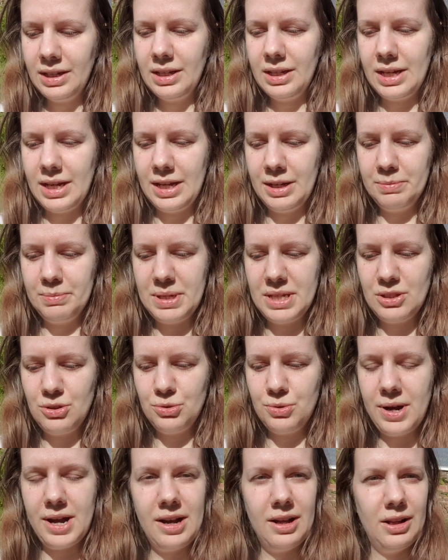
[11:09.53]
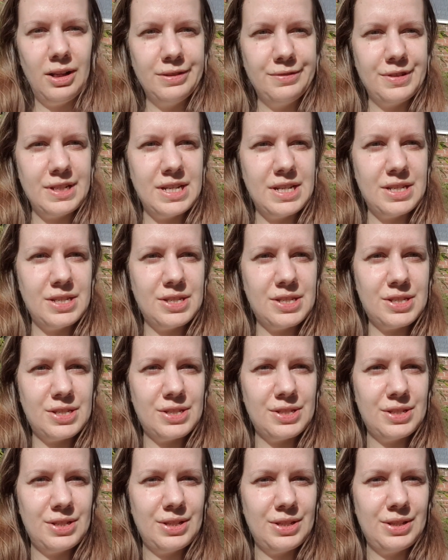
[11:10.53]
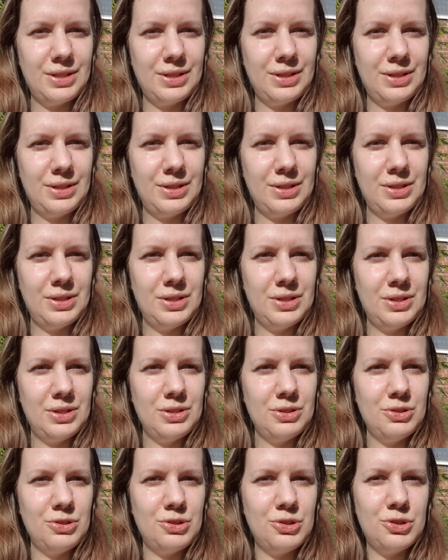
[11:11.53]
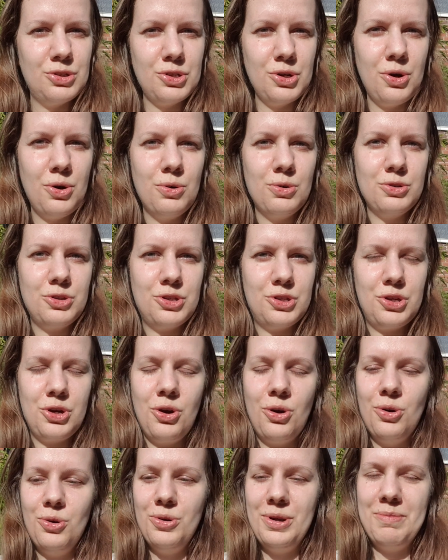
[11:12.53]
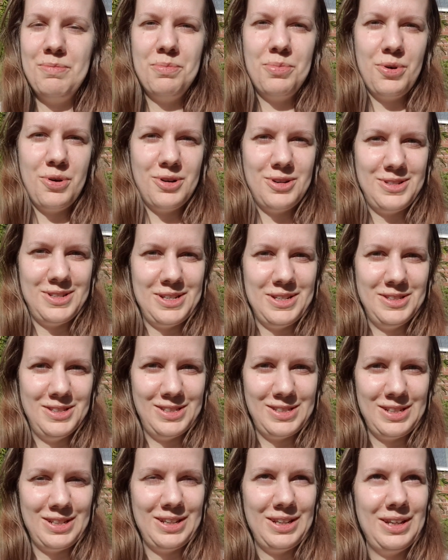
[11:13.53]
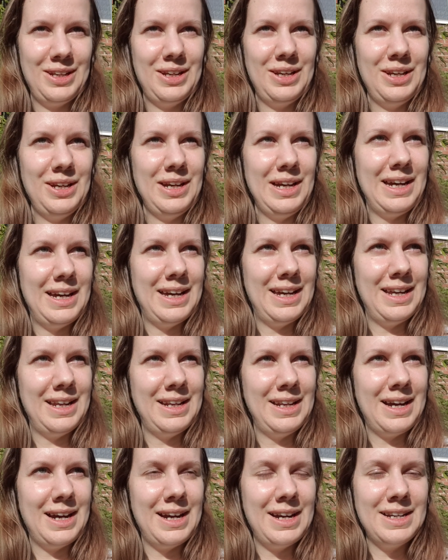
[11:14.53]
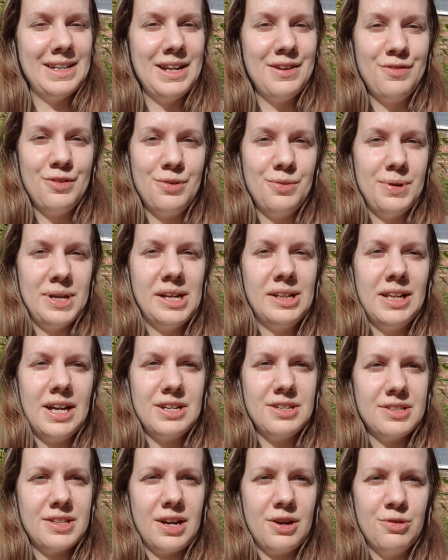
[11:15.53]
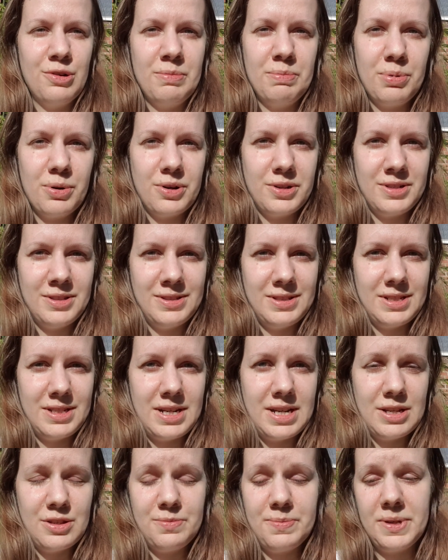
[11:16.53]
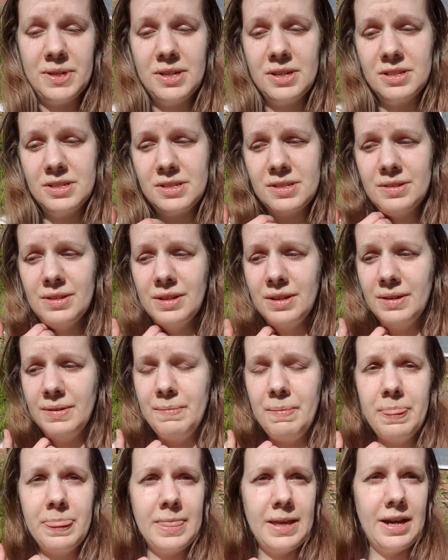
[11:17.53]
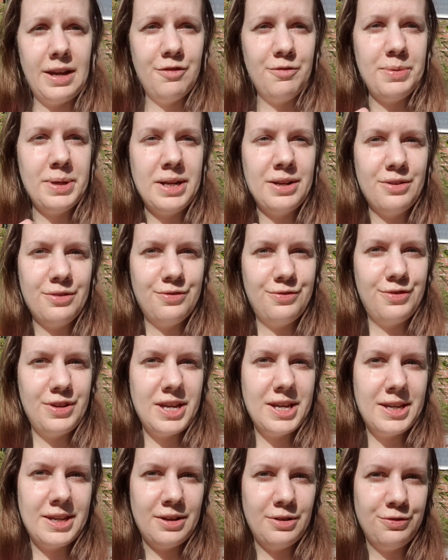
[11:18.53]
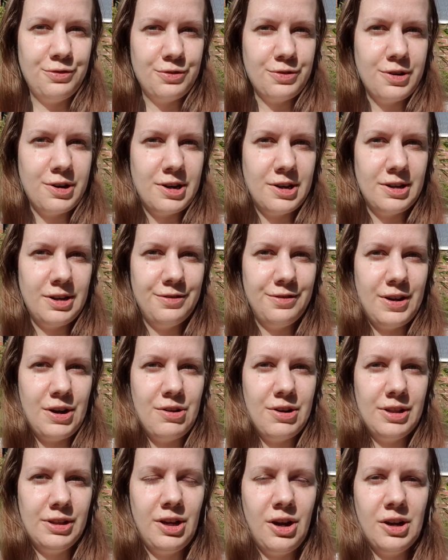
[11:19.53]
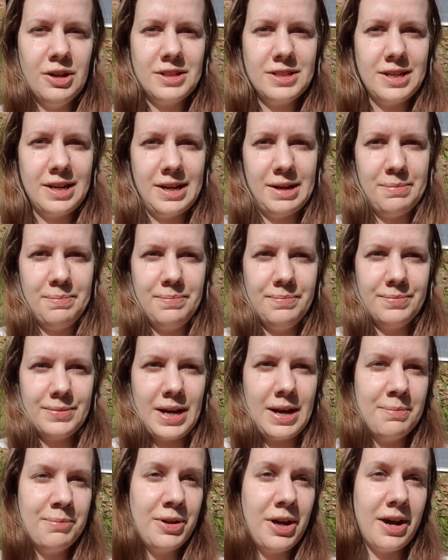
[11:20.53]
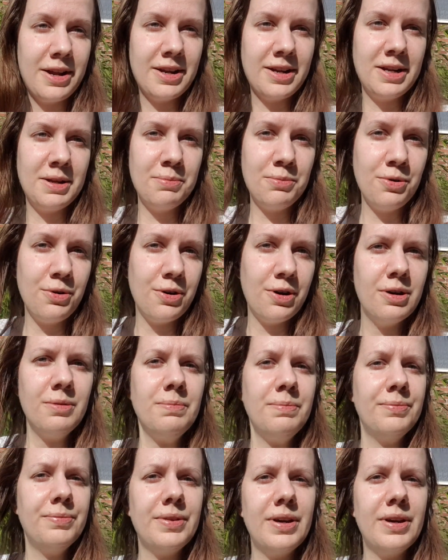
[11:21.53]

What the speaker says: And B12 is so important. And I never realized how important it is, because I've been a vegan for a very long time. I'm not anymore.